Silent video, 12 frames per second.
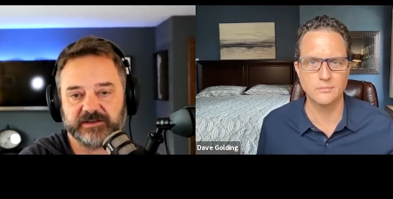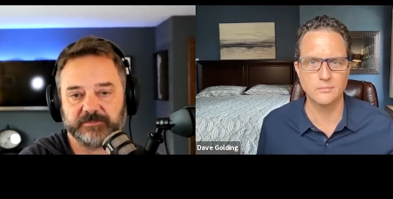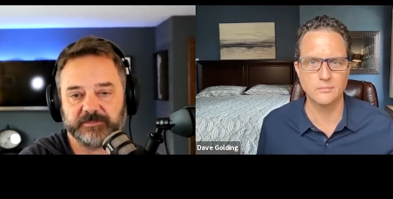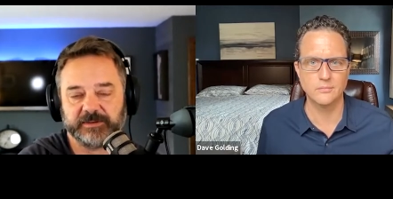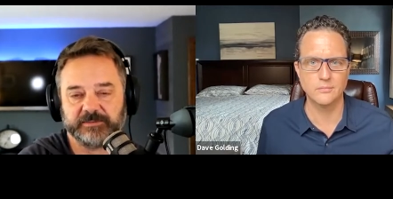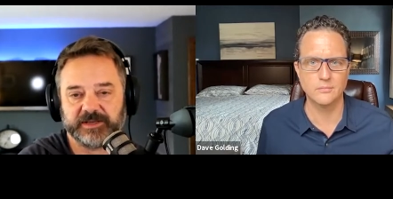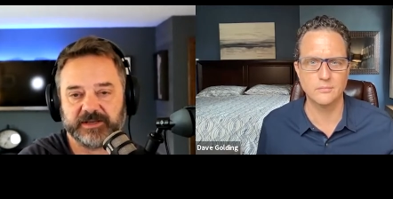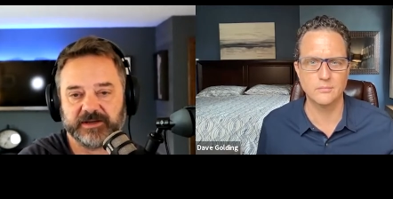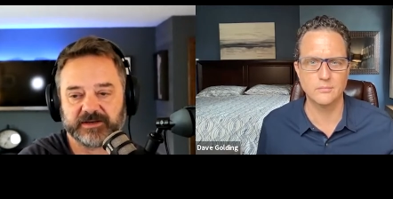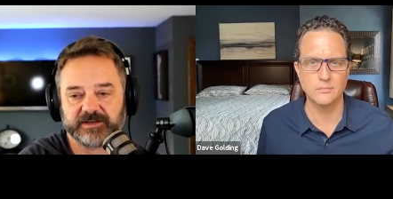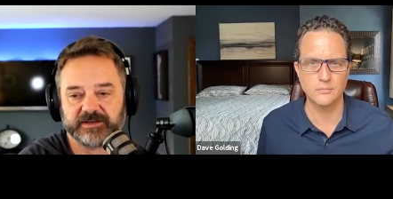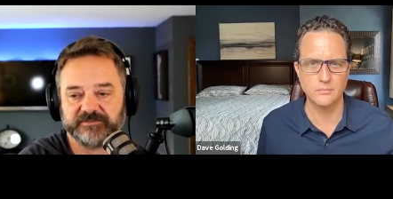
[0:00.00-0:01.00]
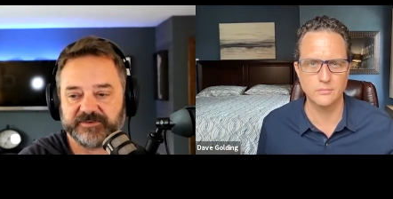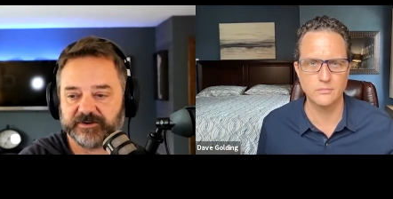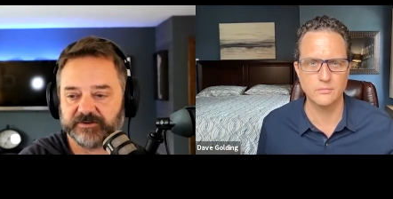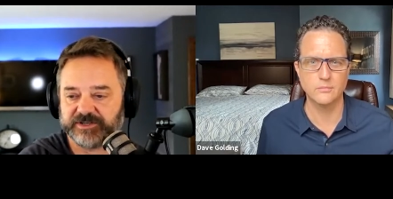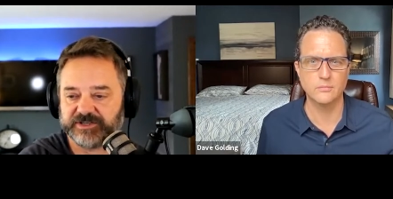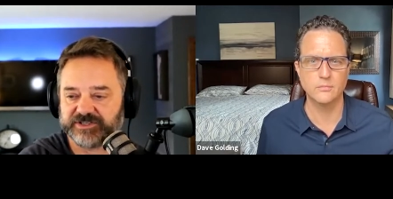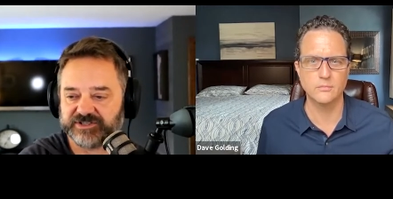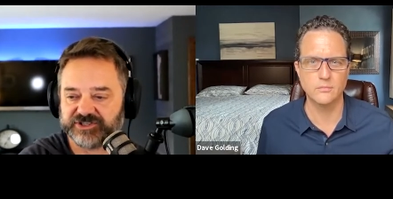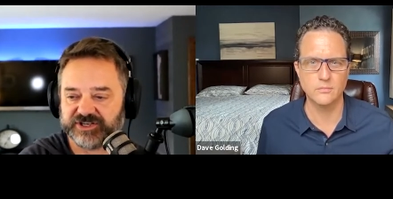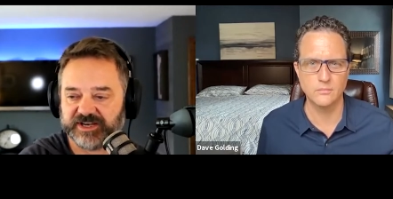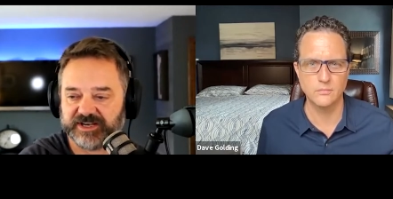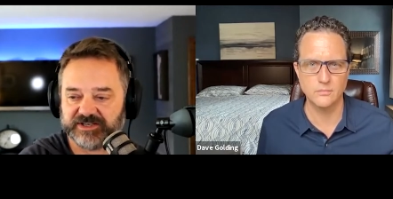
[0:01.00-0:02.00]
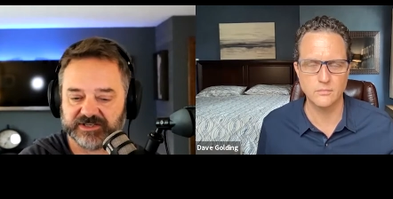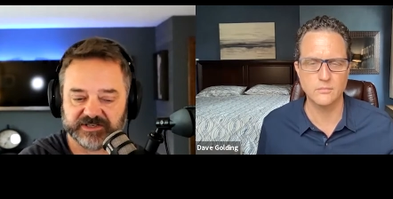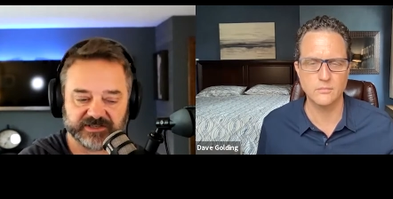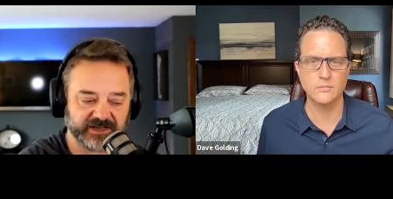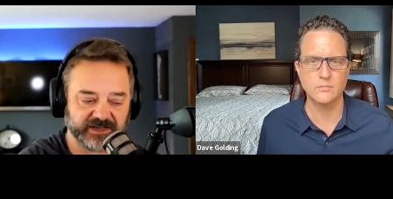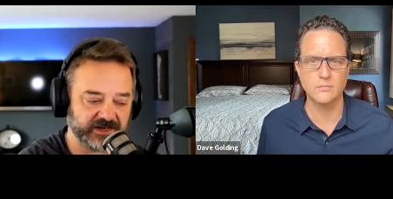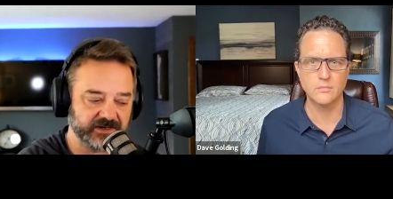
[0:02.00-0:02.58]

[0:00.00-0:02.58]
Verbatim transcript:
Speaker 1: maybe a configuration change in like